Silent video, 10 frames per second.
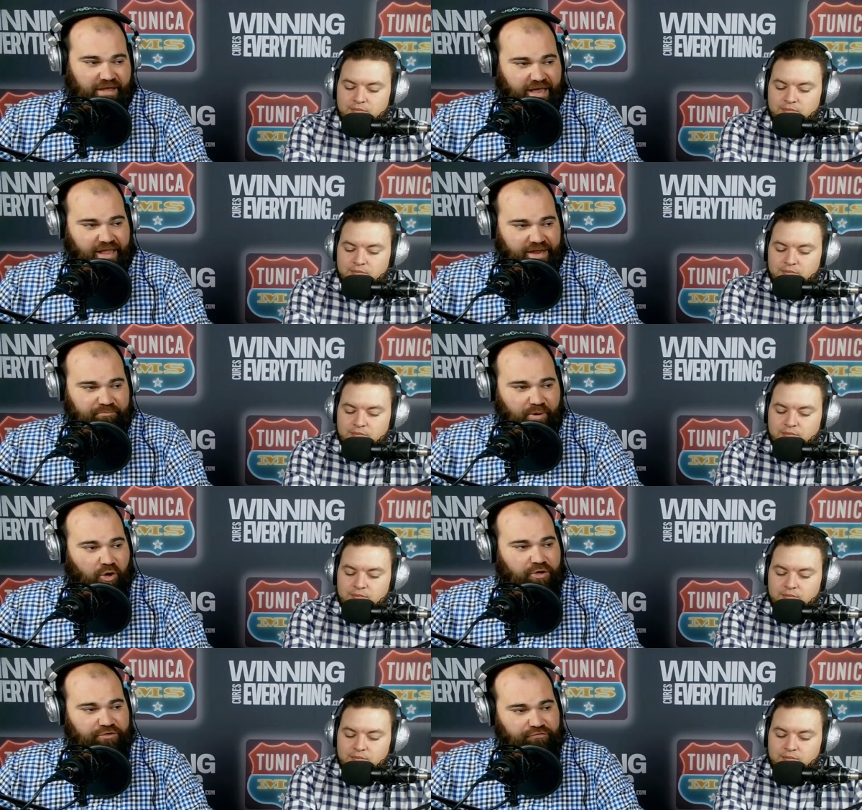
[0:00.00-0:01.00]
Speaker 1: I like ball
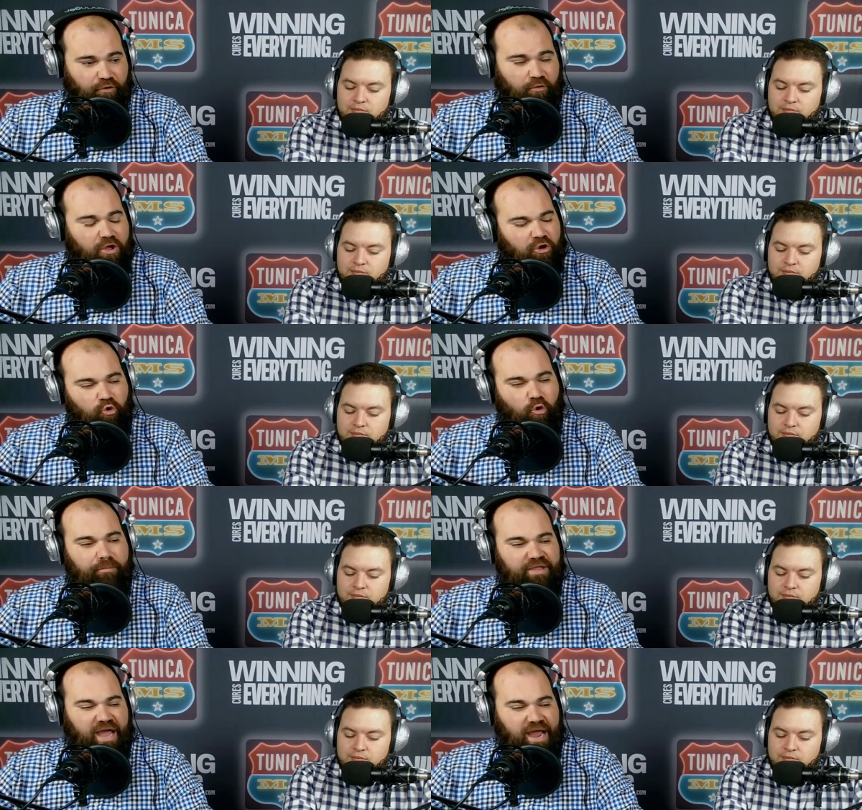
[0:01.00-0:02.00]
control.
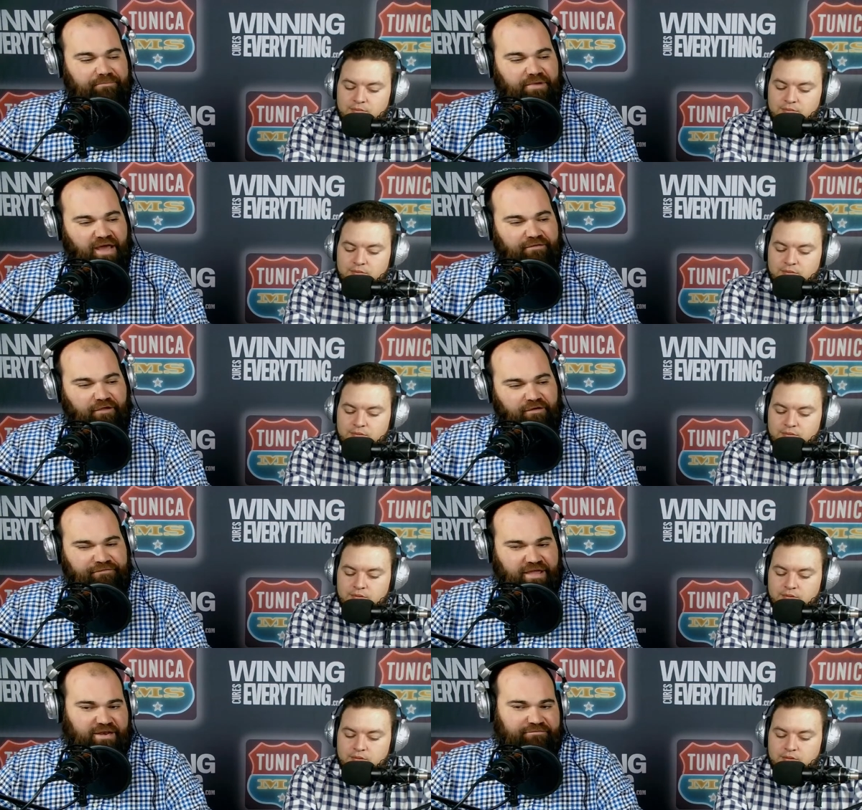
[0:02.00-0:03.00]
Normally, I'm not a
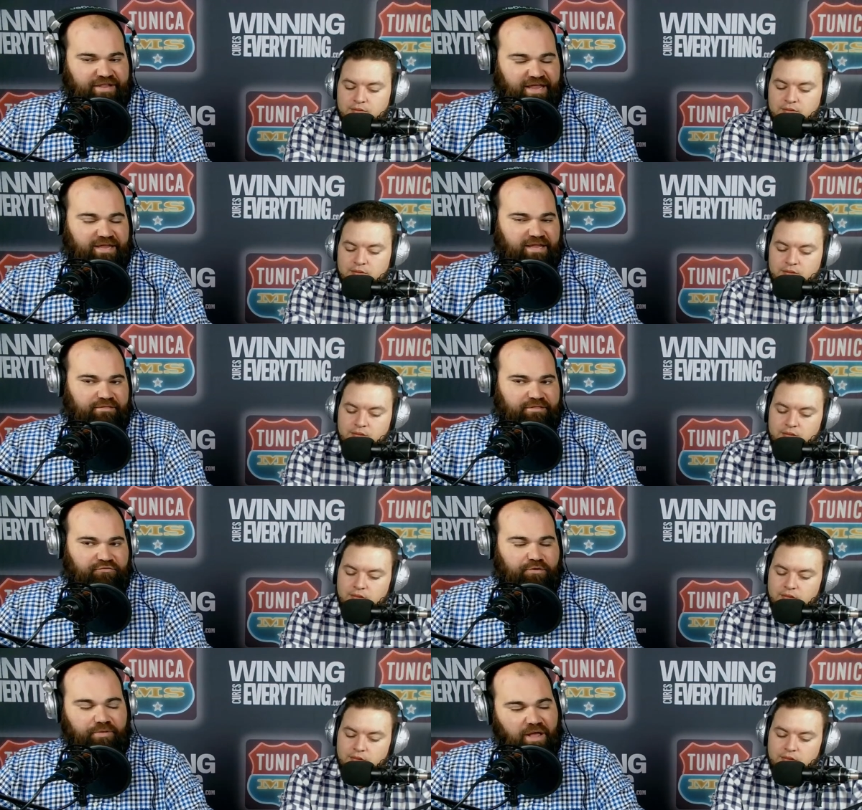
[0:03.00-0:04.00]
fan of taking the
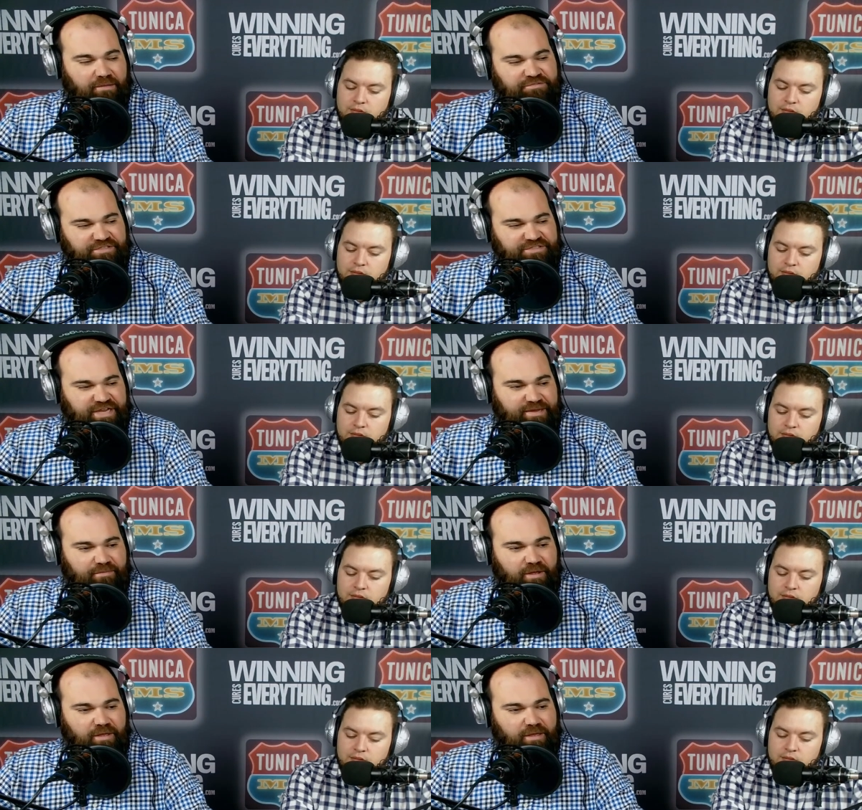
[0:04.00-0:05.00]
triple option team
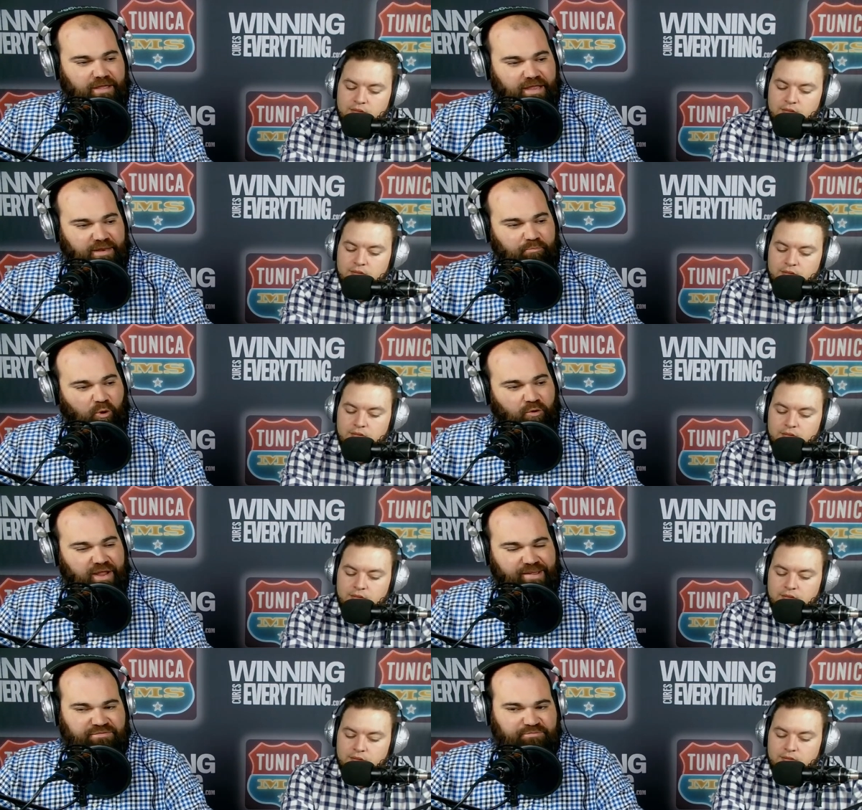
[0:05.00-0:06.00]
in bowl
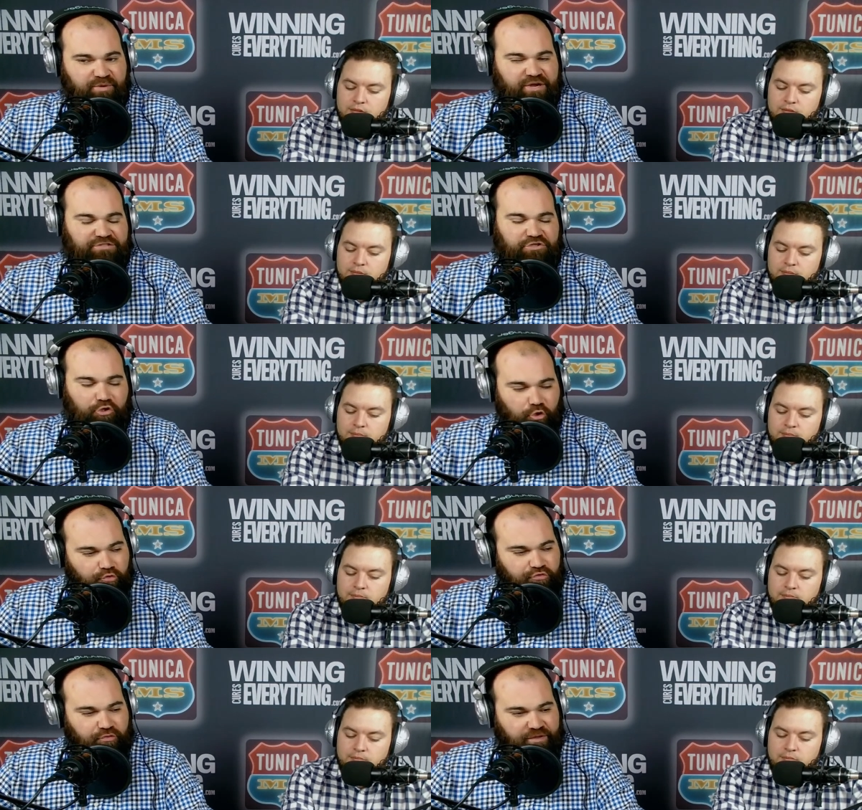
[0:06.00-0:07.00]
games because
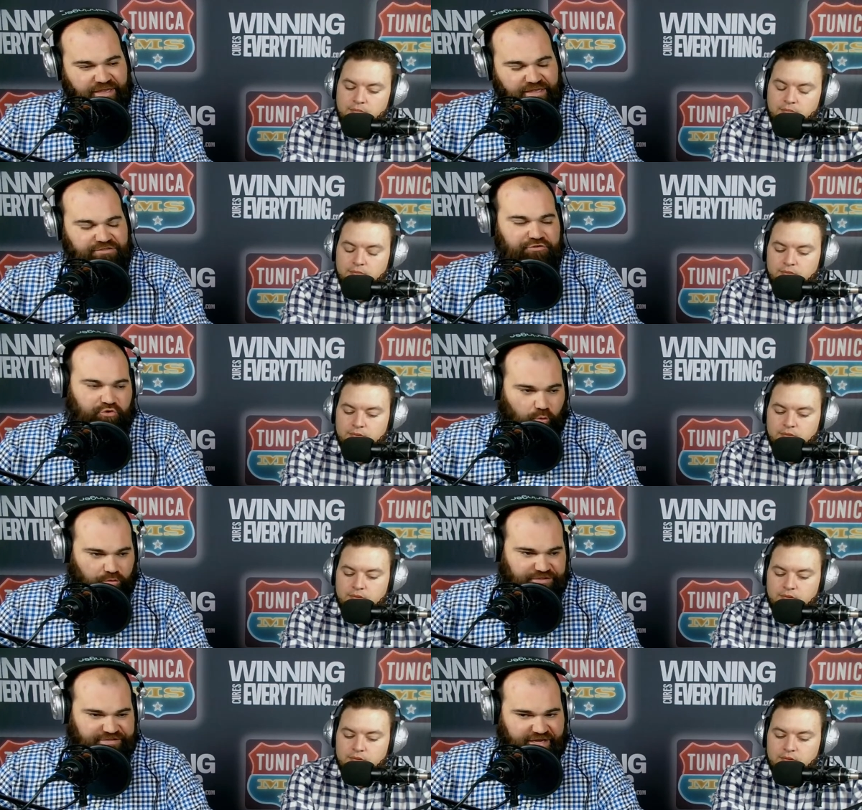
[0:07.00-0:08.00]
usually it's Georgia
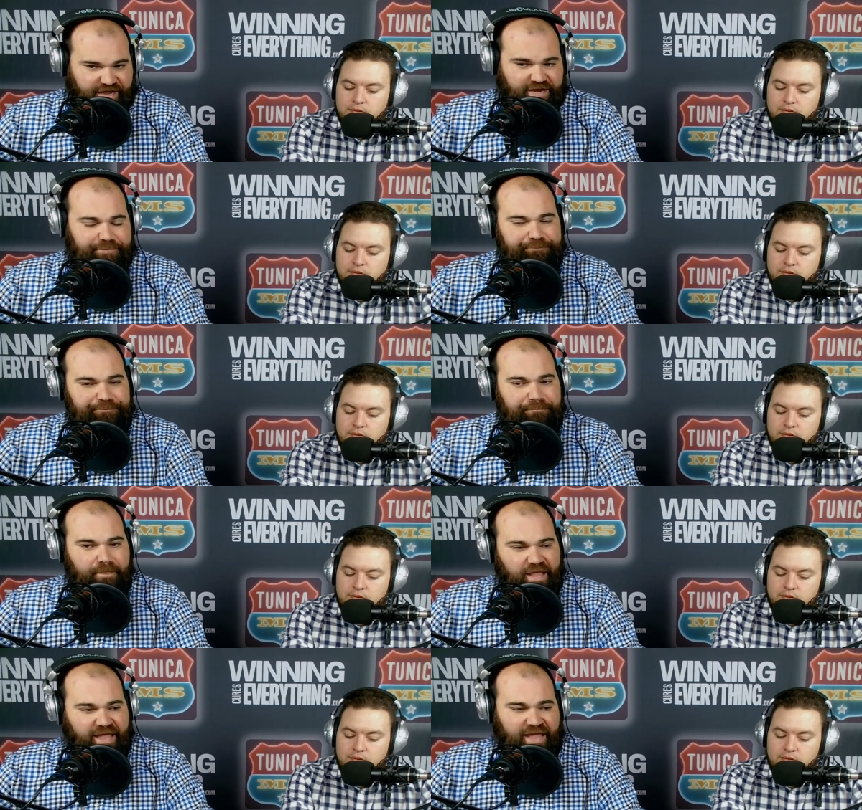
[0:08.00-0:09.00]
Tech,
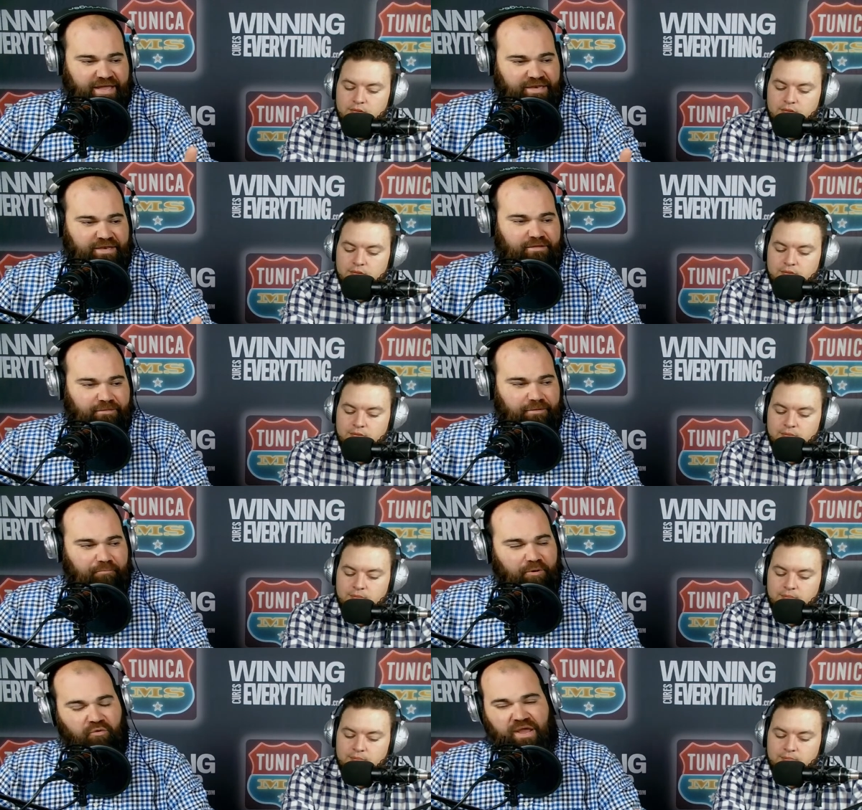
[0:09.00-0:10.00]
and the
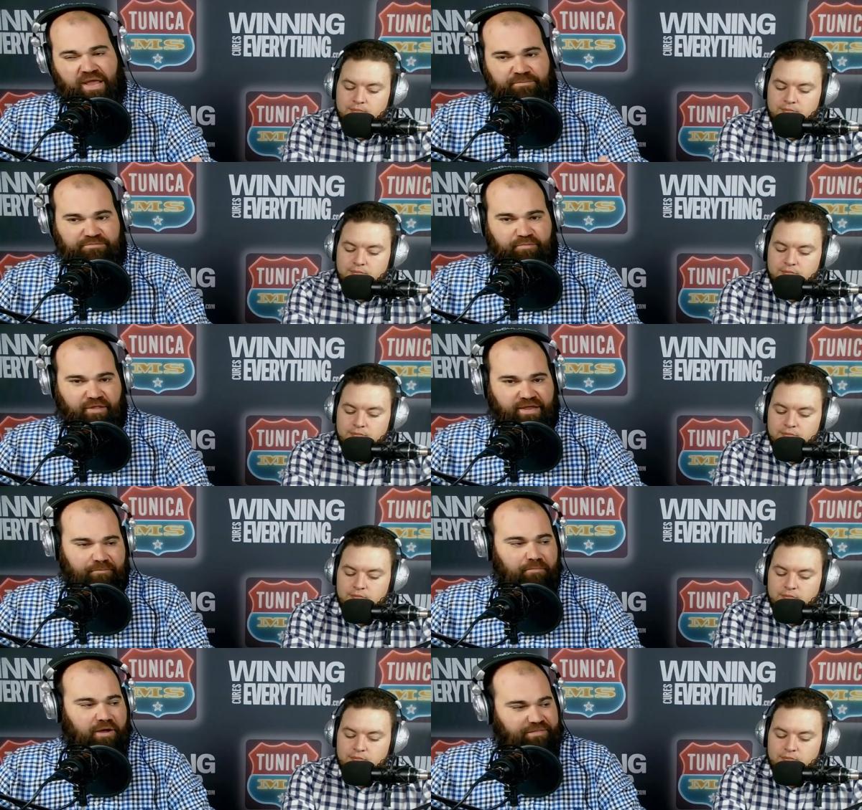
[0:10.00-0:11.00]
bowl game is played a
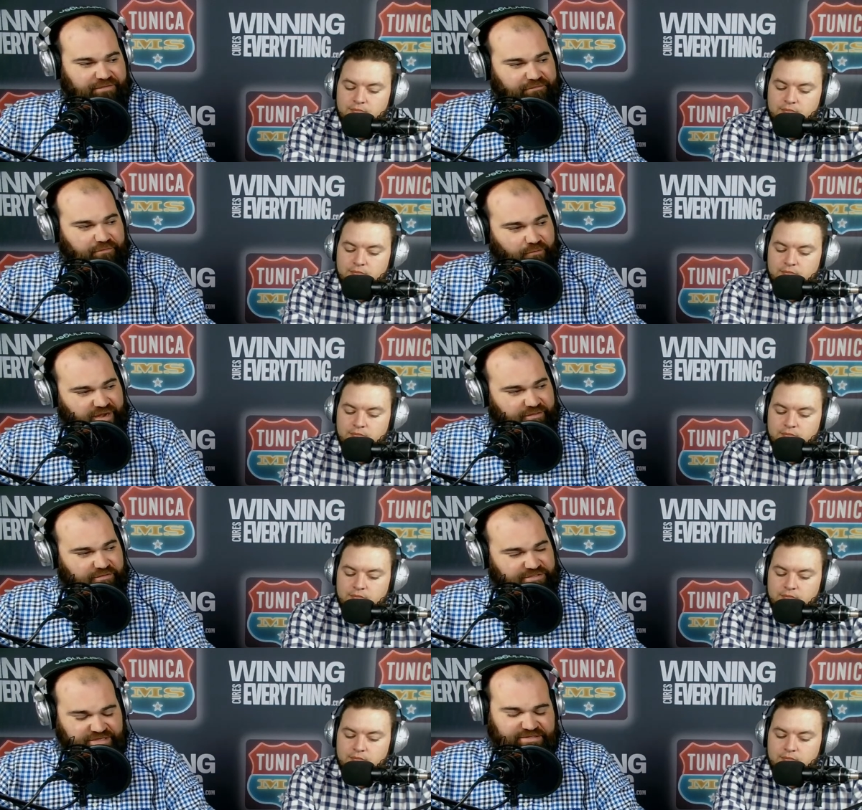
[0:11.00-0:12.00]
month after the regular
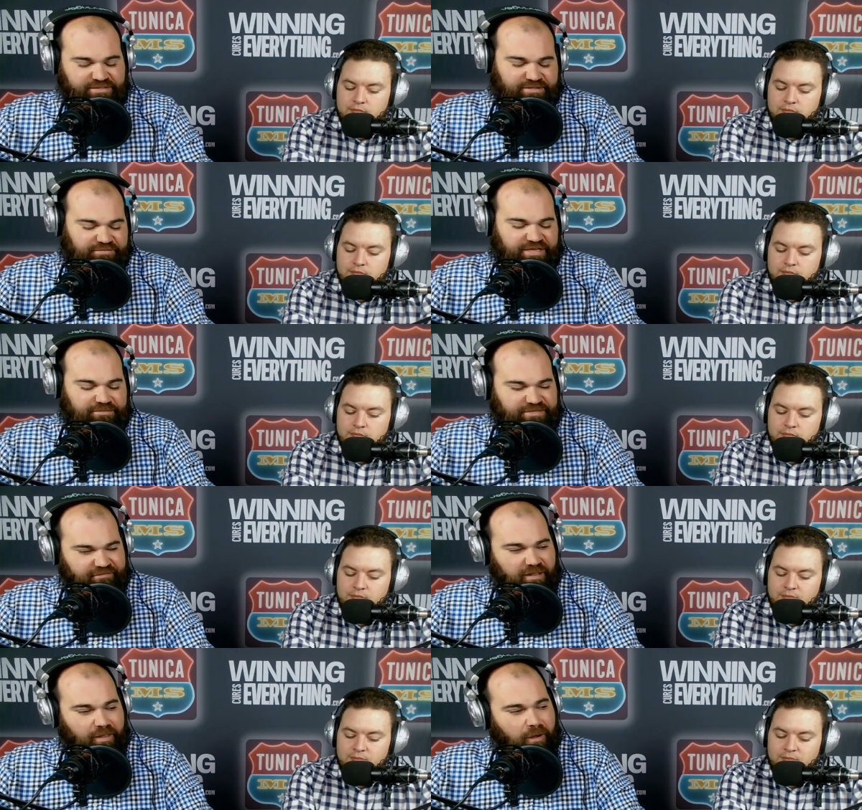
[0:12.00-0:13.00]
season, so teams have a
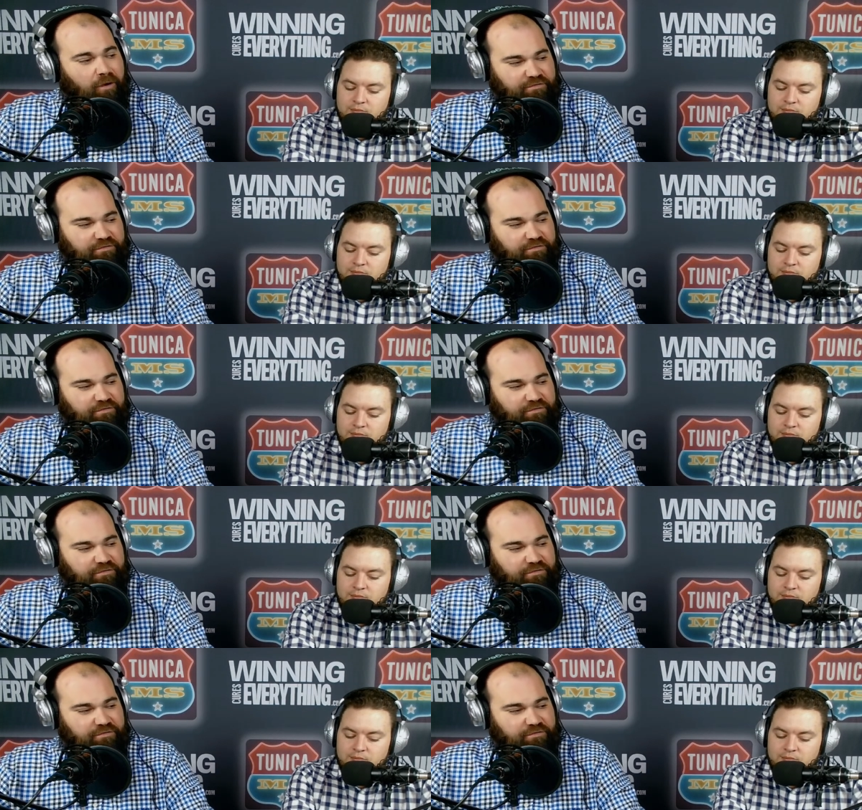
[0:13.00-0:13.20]
long